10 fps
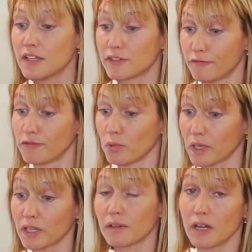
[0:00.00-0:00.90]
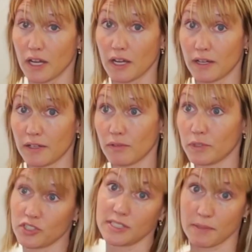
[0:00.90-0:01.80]
the floor,
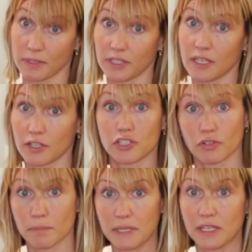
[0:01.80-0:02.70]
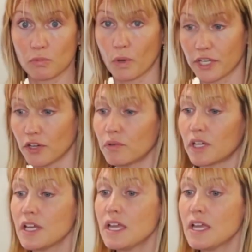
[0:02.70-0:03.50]
which is typically a European white oak,